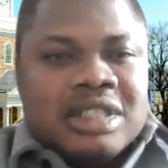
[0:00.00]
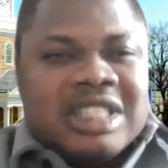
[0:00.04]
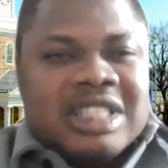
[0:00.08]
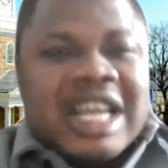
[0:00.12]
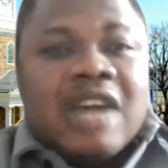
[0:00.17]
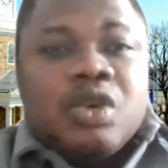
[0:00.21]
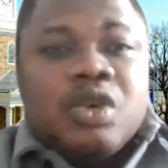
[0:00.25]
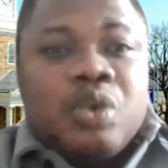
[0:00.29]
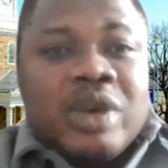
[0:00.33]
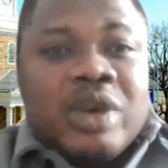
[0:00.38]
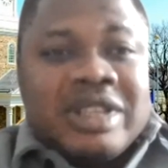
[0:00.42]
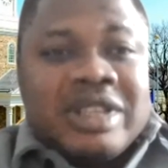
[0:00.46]

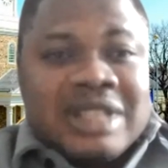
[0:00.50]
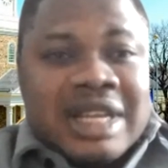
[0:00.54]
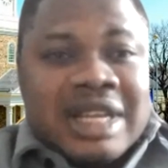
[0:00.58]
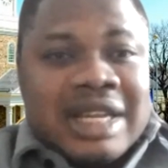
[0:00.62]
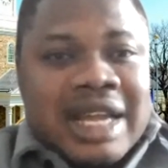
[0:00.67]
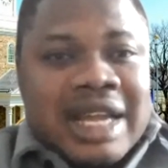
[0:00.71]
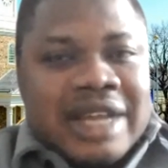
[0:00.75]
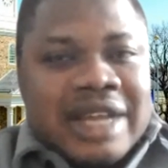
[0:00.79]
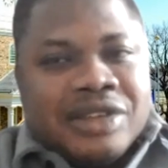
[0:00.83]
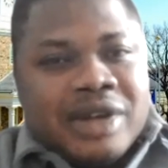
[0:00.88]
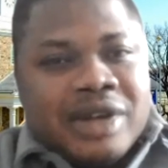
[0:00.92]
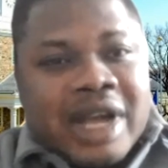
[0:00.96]

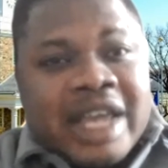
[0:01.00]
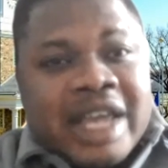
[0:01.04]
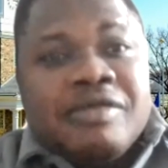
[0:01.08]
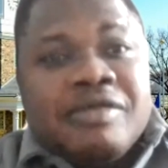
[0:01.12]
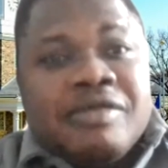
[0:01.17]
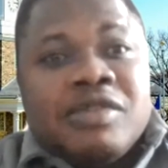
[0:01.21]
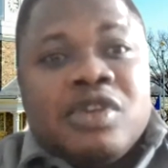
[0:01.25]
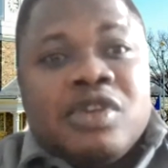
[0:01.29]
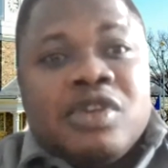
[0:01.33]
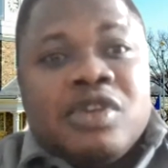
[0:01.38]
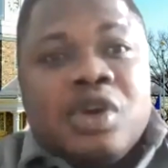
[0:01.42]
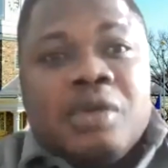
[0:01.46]
southwestern Nigeria,
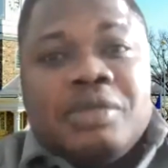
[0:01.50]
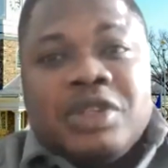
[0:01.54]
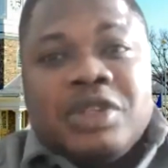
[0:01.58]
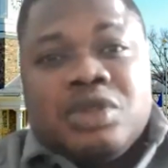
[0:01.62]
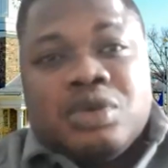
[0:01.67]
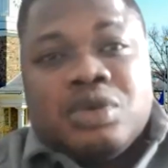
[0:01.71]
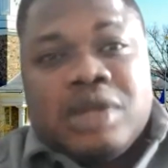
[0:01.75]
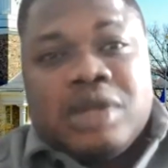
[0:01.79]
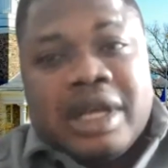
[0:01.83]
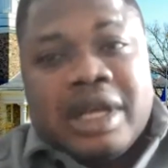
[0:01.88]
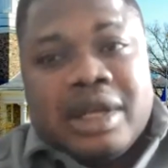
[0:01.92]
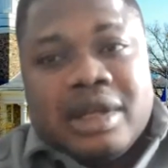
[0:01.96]
even up
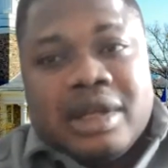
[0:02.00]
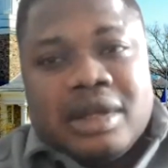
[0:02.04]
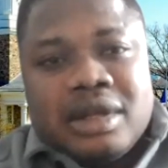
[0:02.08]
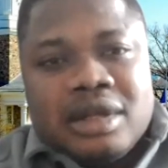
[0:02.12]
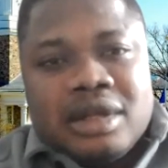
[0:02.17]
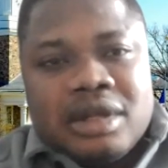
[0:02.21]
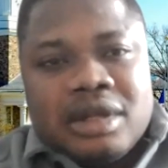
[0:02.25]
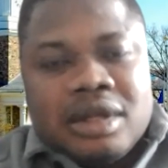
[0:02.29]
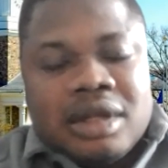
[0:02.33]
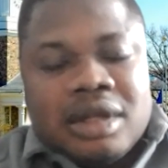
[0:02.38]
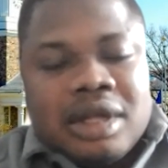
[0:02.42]
to today,